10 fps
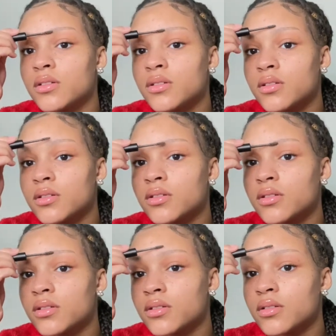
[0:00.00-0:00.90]

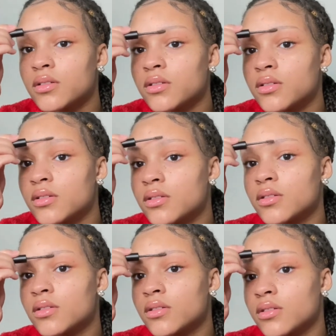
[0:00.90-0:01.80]

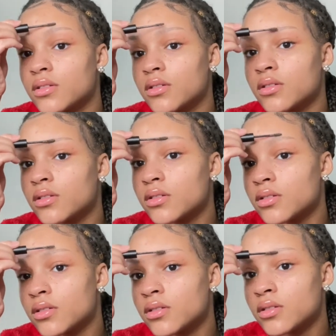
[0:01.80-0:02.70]

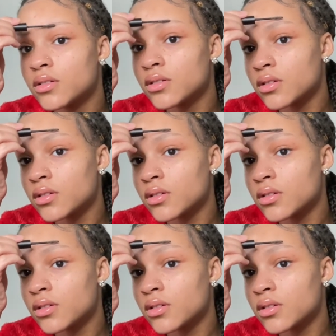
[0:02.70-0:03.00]
Nobody speaks.